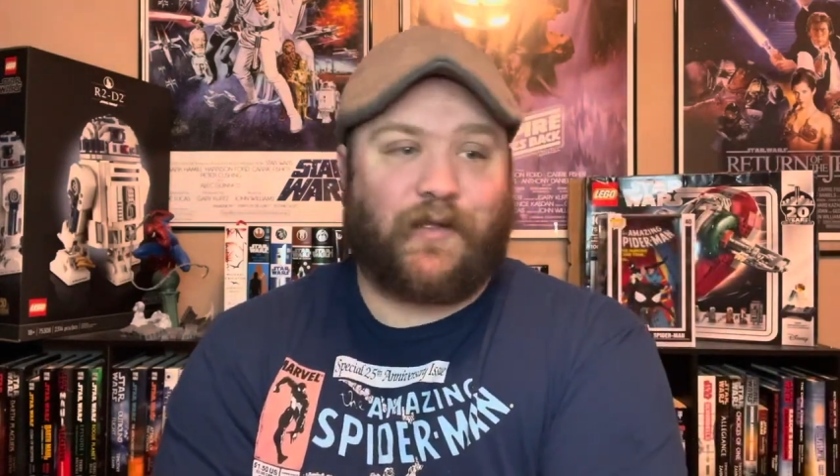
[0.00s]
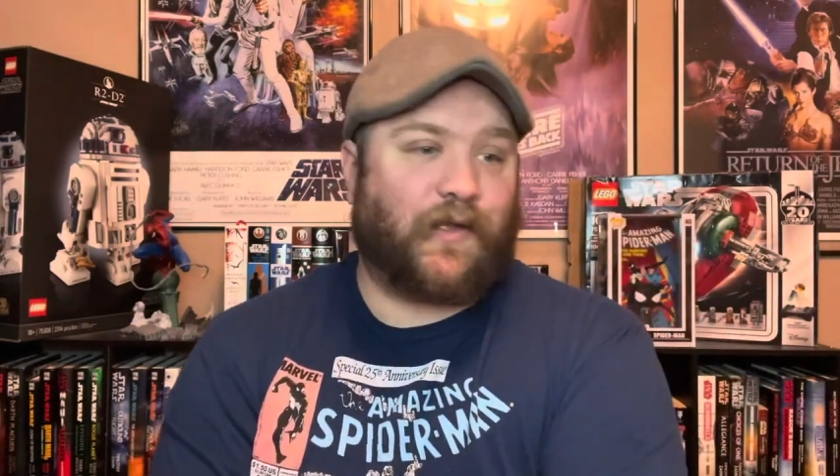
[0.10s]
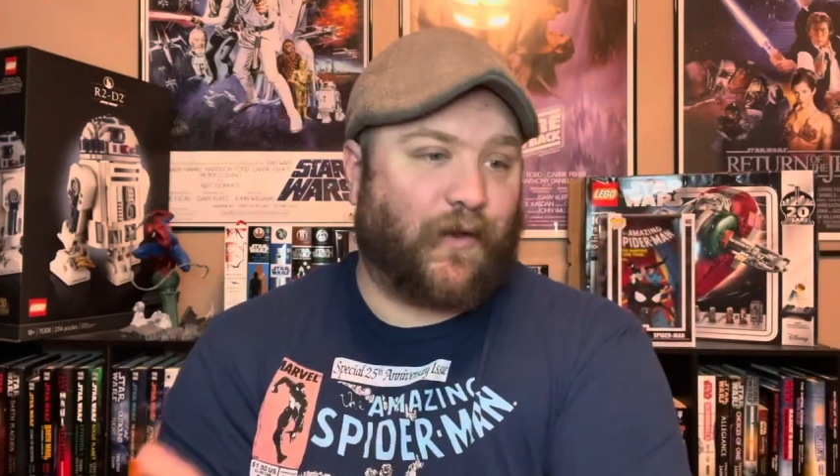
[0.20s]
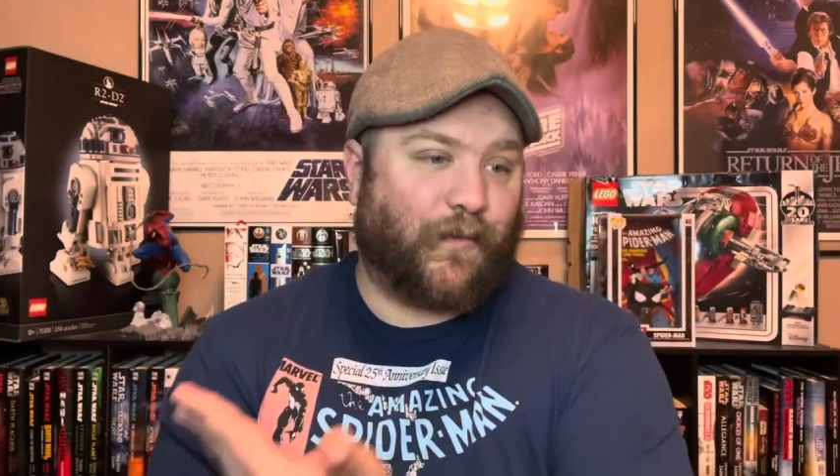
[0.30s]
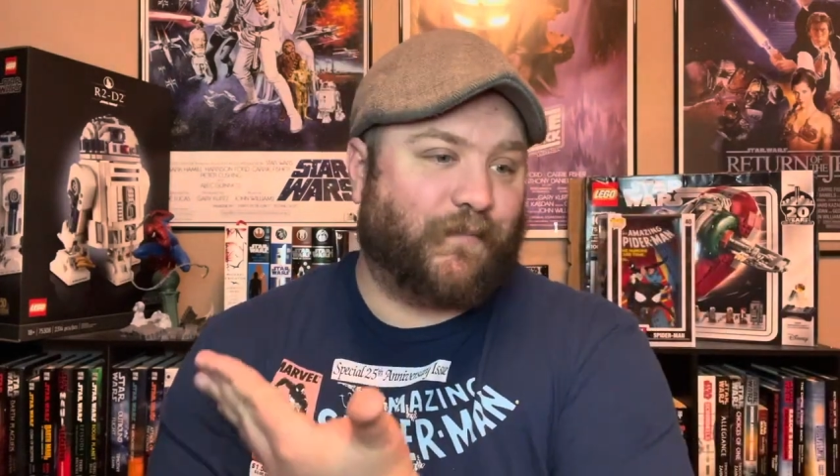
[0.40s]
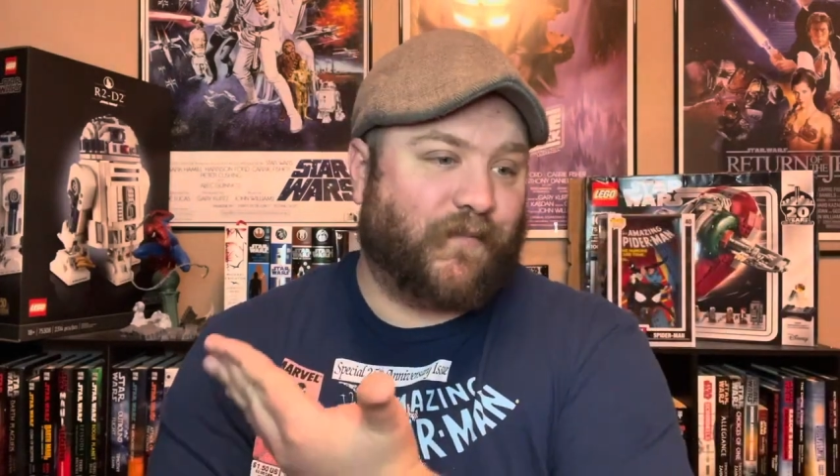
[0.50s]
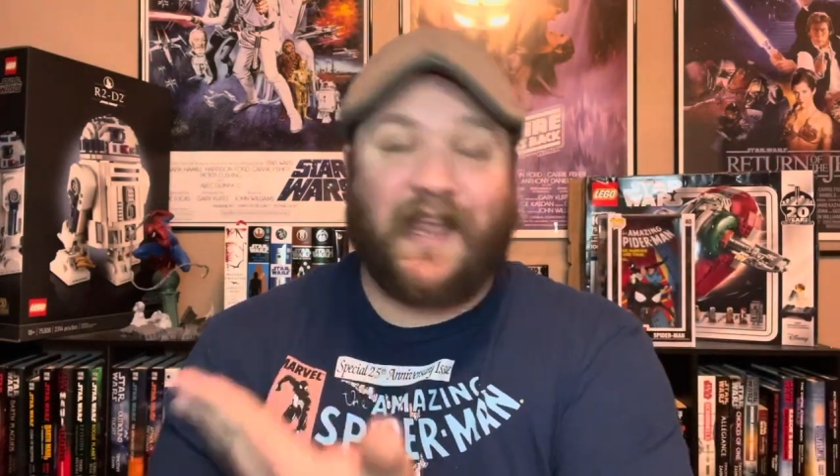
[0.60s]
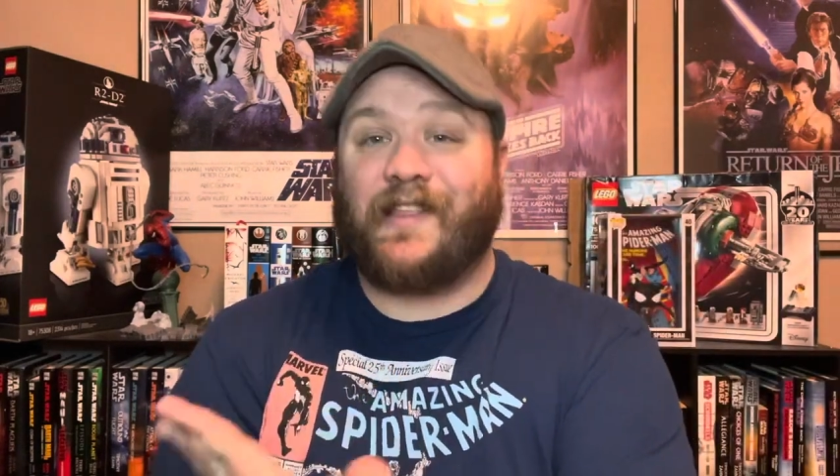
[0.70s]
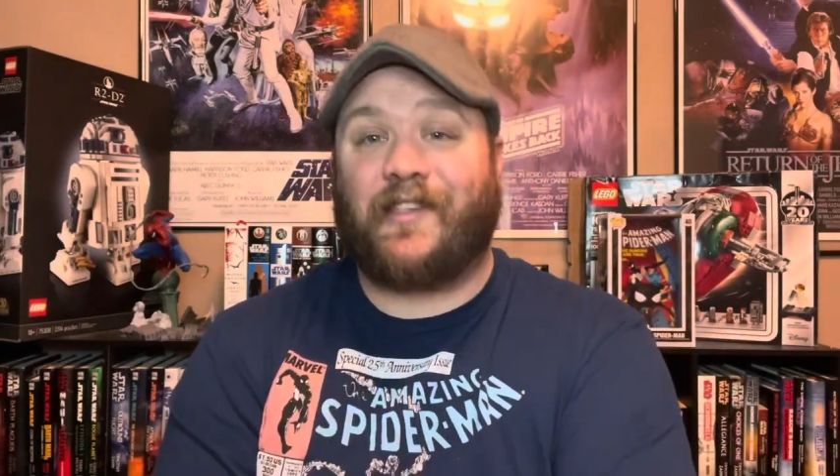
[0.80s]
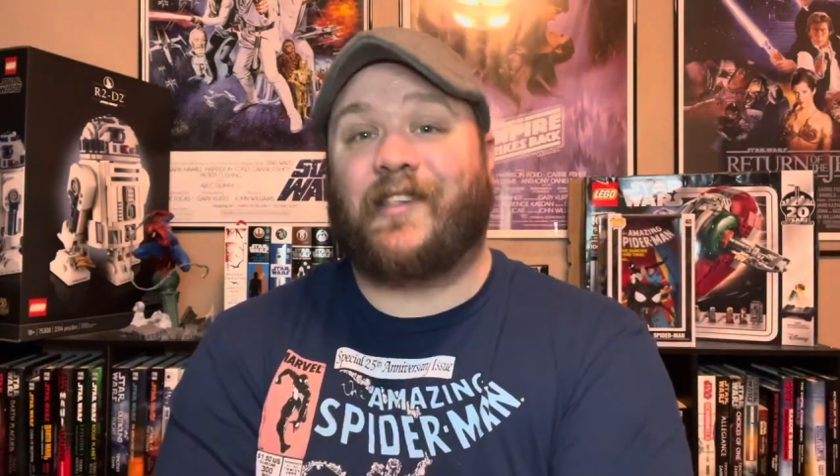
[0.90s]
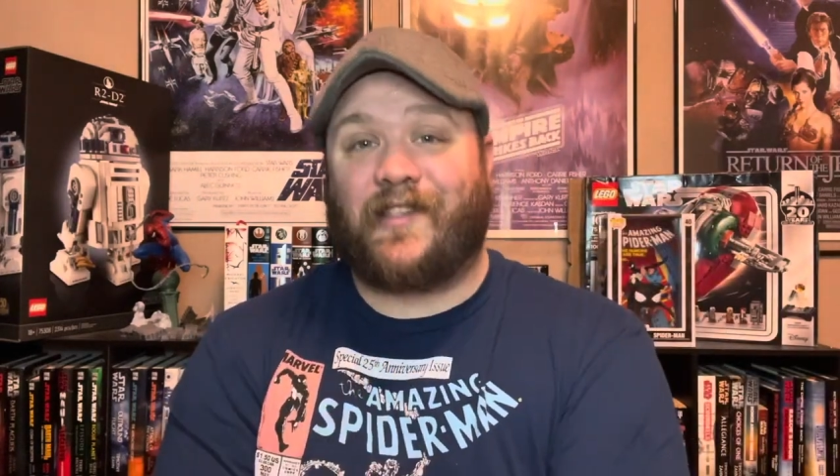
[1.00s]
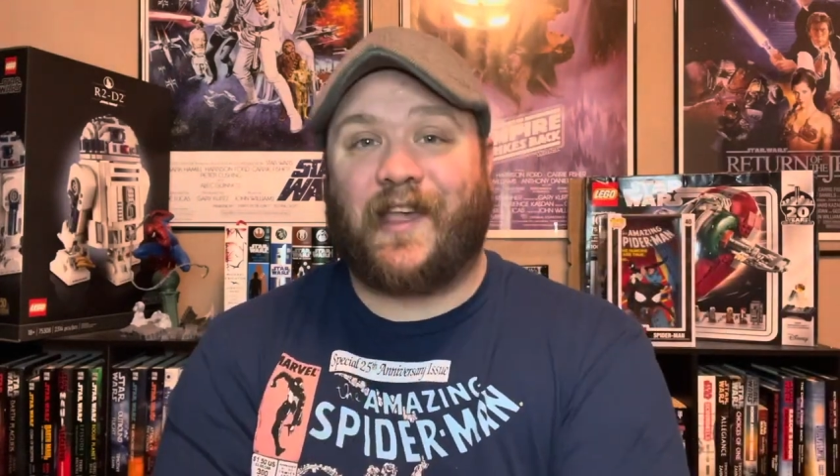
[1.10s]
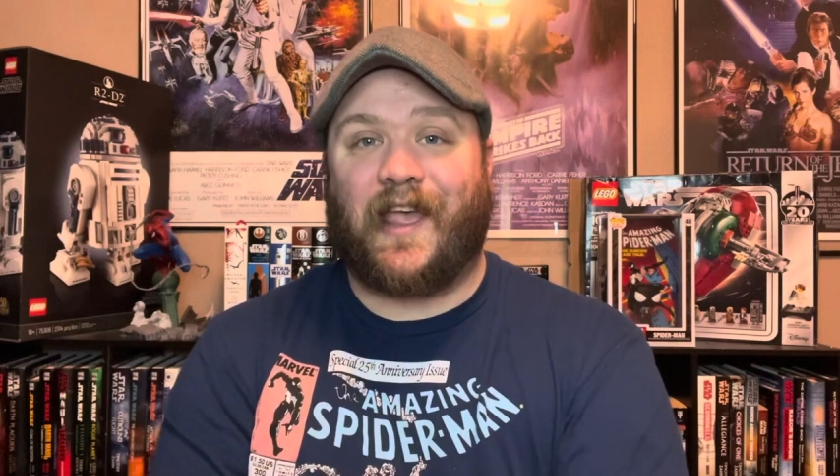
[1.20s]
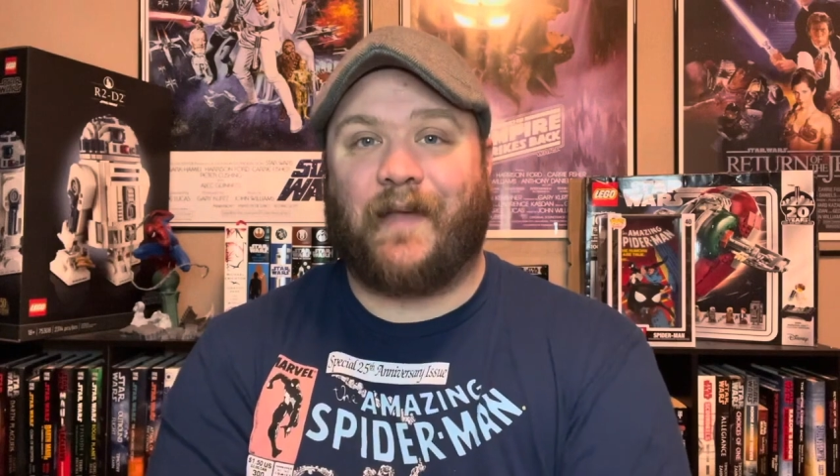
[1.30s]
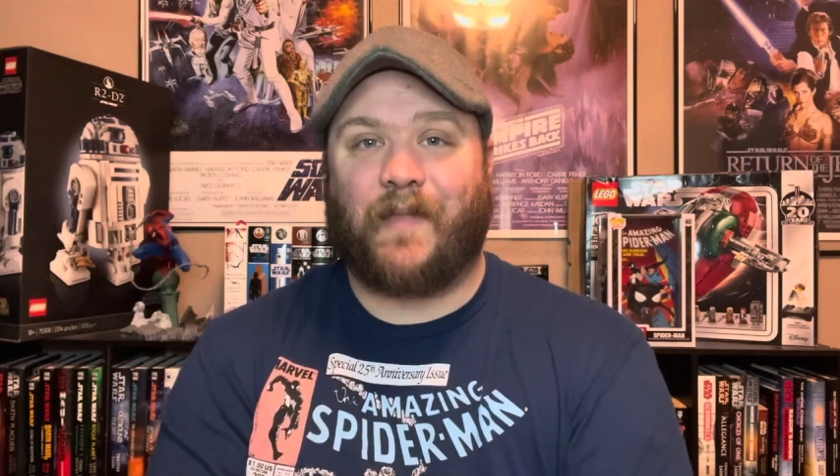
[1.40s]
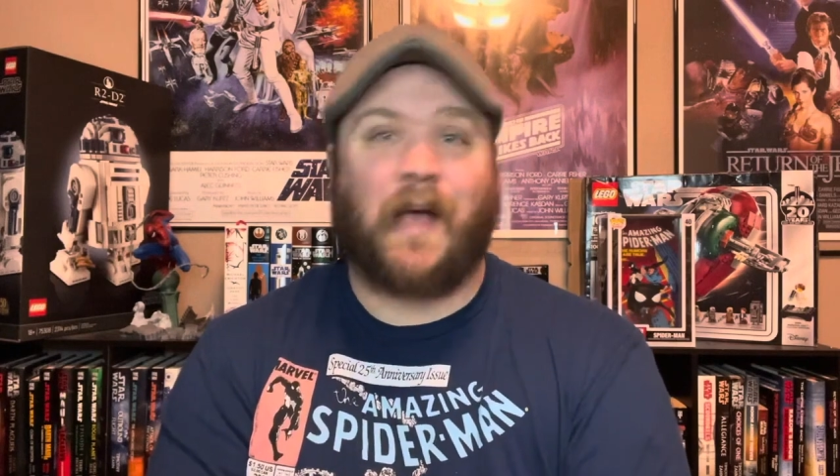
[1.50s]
So, needless to say,